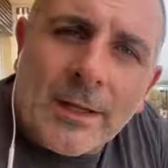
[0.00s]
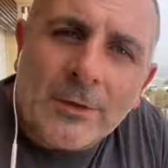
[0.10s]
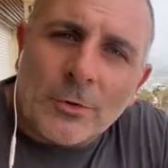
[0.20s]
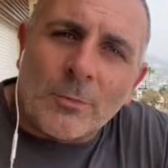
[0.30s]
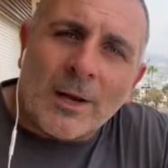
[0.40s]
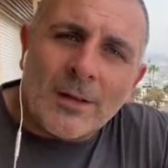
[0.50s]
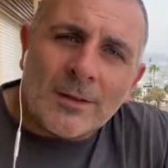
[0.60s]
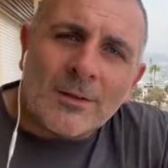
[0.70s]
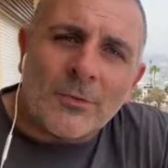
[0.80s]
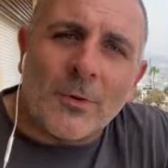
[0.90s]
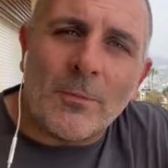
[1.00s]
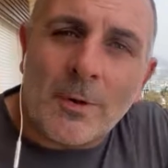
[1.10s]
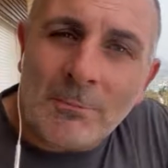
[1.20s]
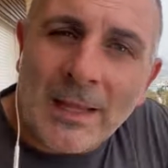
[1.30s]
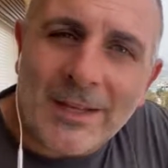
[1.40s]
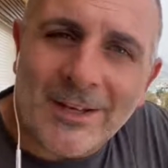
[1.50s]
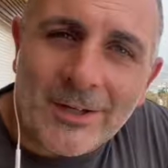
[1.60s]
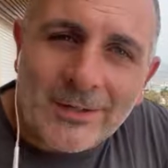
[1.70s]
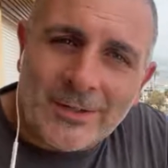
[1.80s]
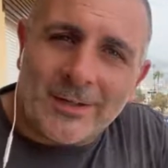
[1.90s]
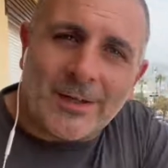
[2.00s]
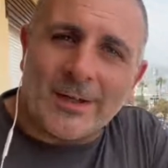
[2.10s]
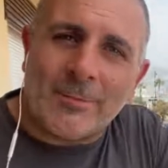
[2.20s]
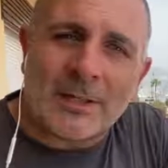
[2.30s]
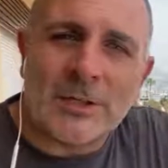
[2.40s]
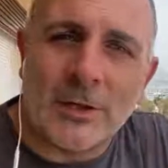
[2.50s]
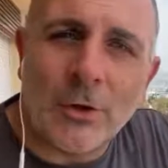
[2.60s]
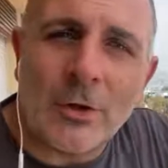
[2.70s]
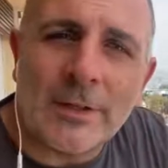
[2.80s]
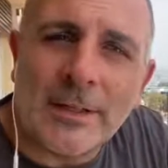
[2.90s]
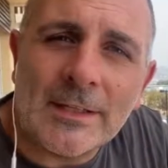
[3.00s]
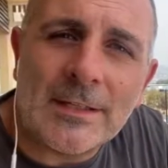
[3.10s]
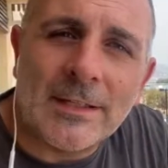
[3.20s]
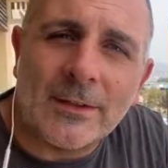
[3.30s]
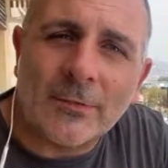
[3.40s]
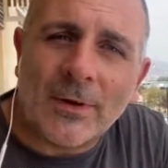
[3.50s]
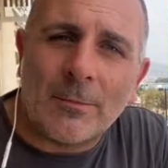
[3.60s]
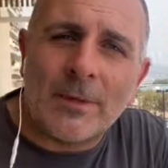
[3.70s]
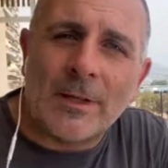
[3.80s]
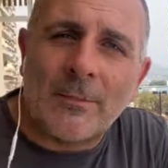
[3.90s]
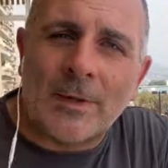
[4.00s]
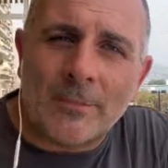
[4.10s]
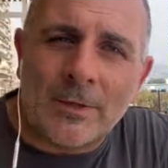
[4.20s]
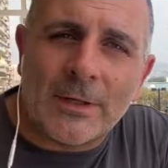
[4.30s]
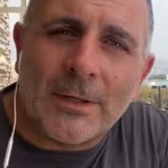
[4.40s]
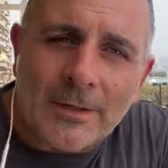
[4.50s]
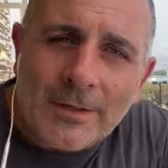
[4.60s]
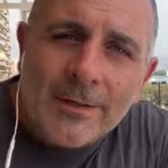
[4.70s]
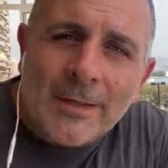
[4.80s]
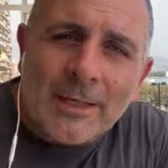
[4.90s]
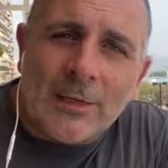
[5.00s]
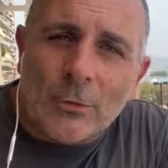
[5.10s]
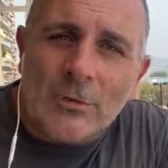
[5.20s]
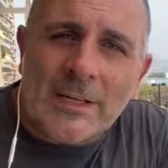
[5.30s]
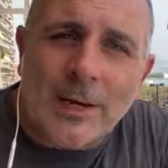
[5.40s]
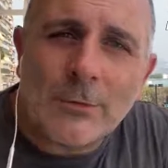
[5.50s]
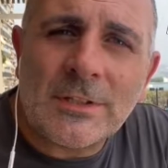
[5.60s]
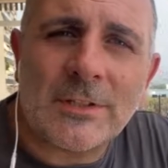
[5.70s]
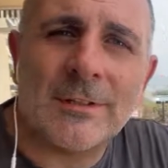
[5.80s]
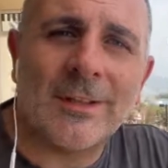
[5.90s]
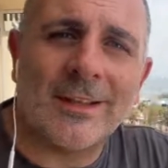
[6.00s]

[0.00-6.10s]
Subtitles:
Kudo Mal from Malaga. I'm actually on holiday seeing the family. I'm at my in-law's house.